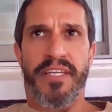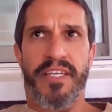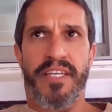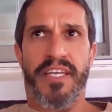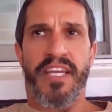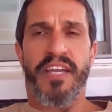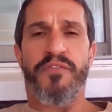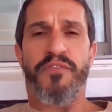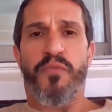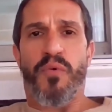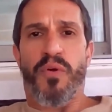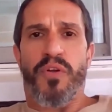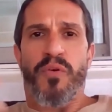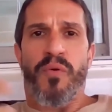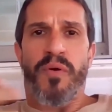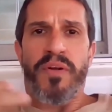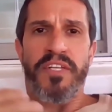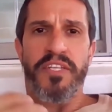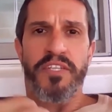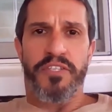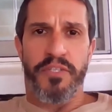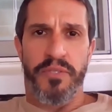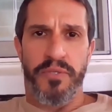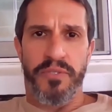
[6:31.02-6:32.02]
If we're going
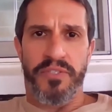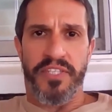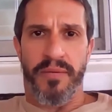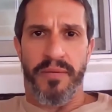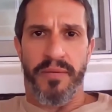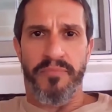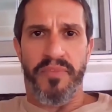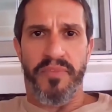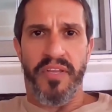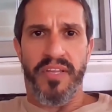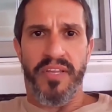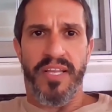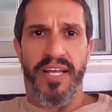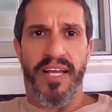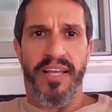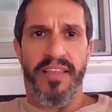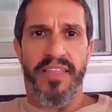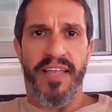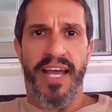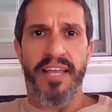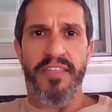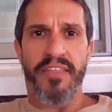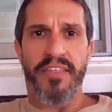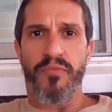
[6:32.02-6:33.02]
to do something like
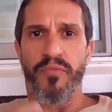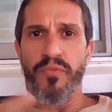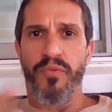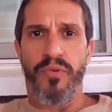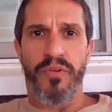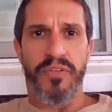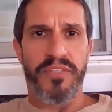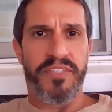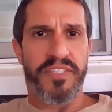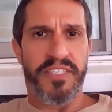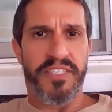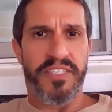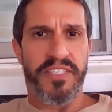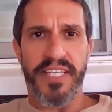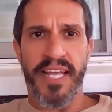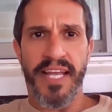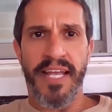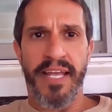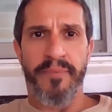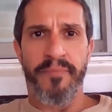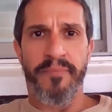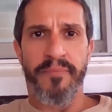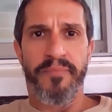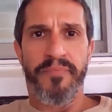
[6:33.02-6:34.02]
that, the rule is the
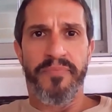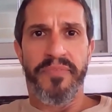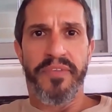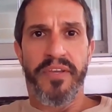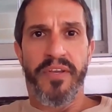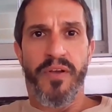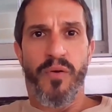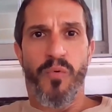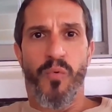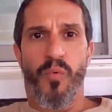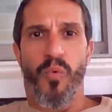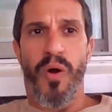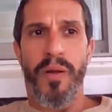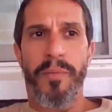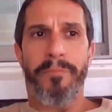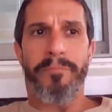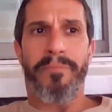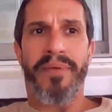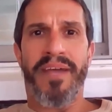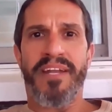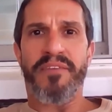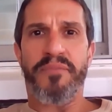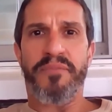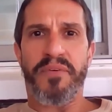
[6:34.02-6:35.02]
same. What
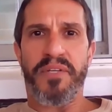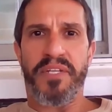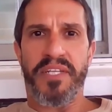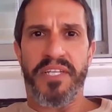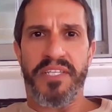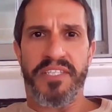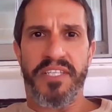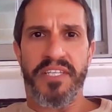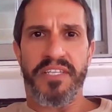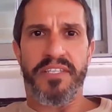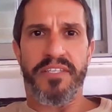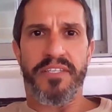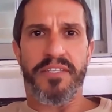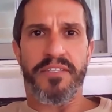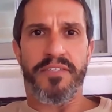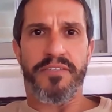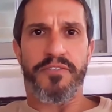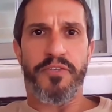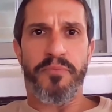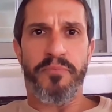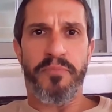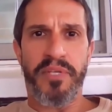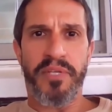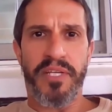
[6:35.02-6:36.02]
benefit is it
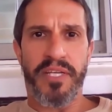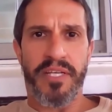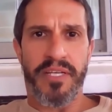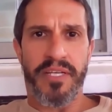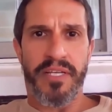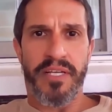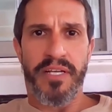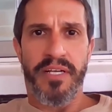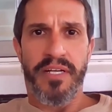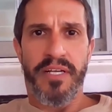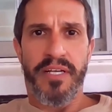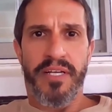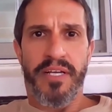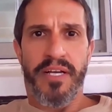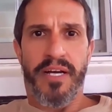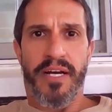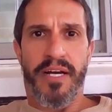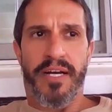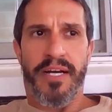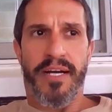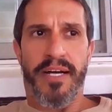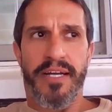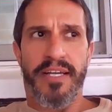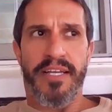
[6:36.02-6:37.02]
to me?
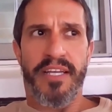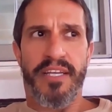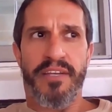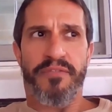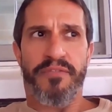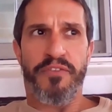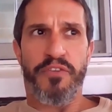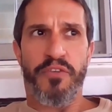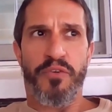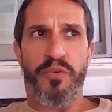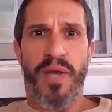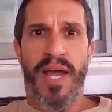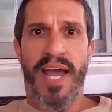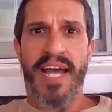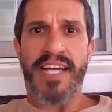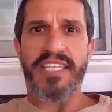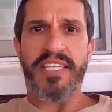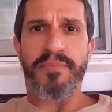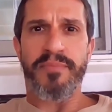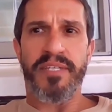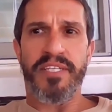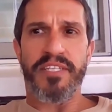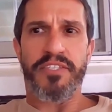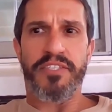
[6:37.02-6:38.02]
If you
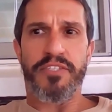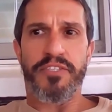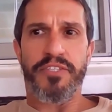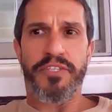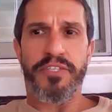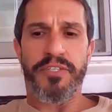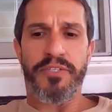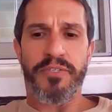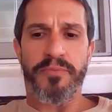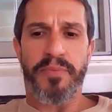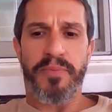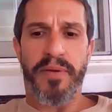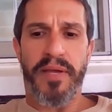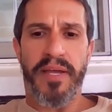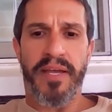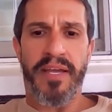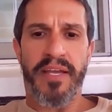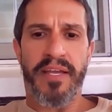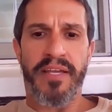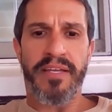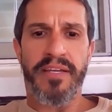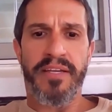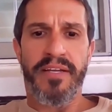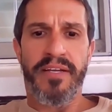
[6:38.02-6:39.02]
ask me to
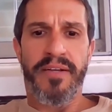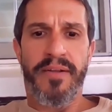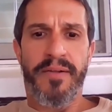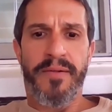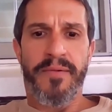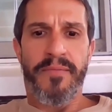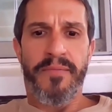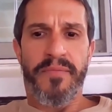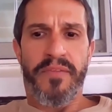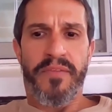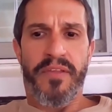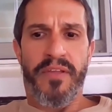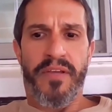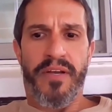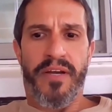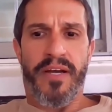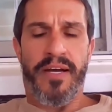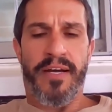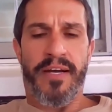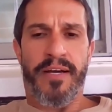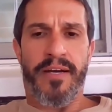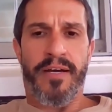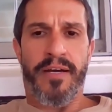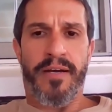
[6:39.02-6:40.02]
pay
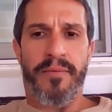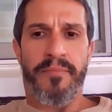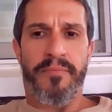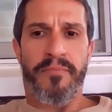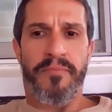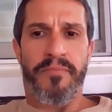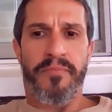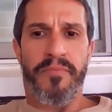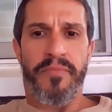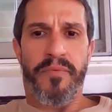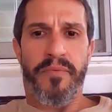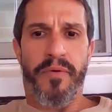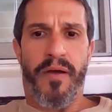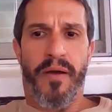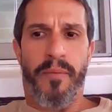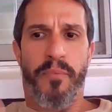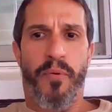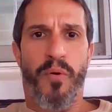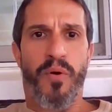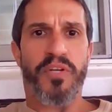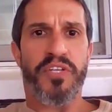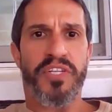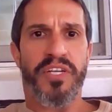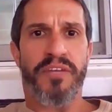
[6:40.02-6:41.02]
a
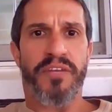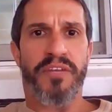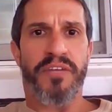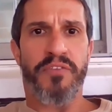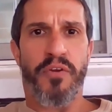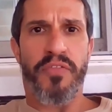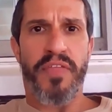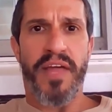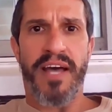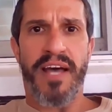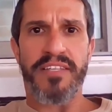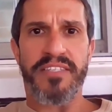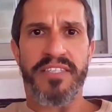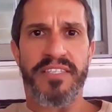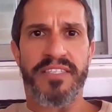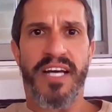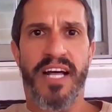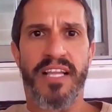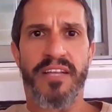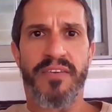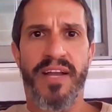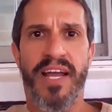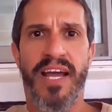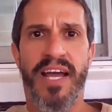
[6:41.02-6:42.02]
portion of your
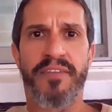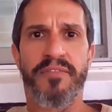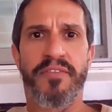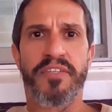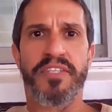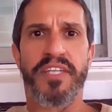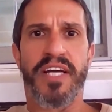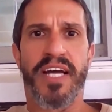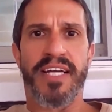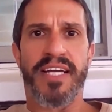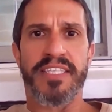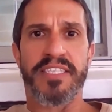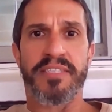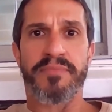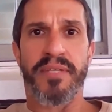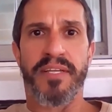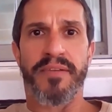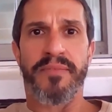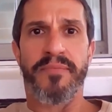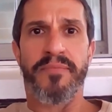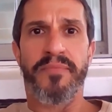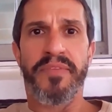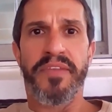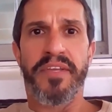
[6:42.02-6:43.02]
$1,000
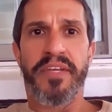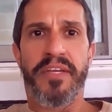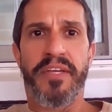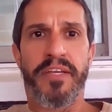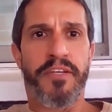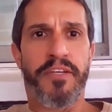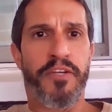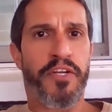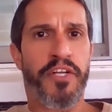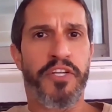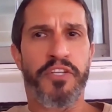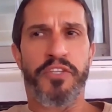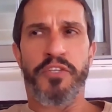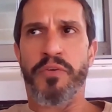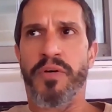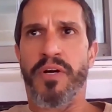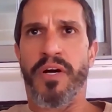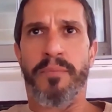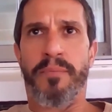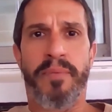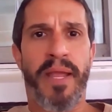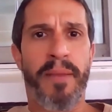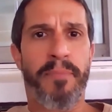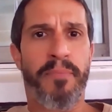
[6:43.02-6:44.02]
advertisement, you're going to do
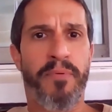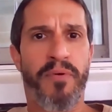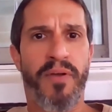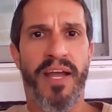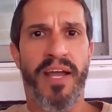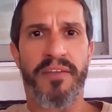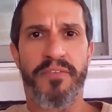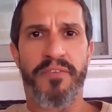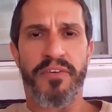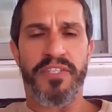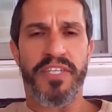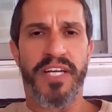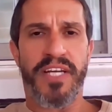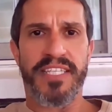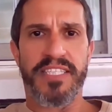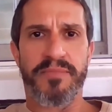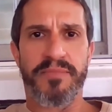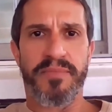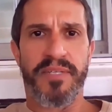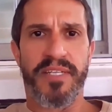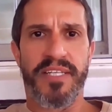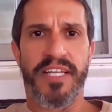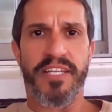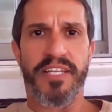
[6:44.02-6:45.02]
a paper
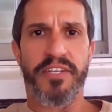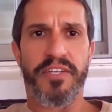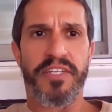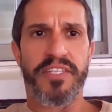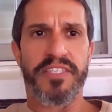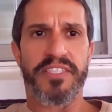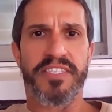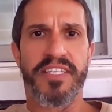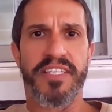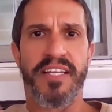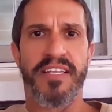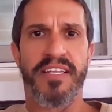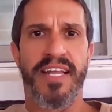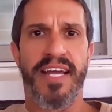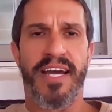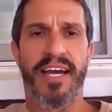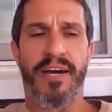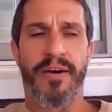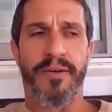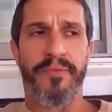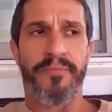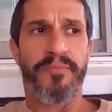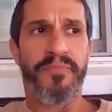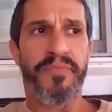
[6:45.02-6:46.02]
advertisement and you're going to send it
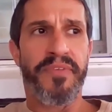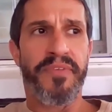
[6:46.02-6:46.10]
out.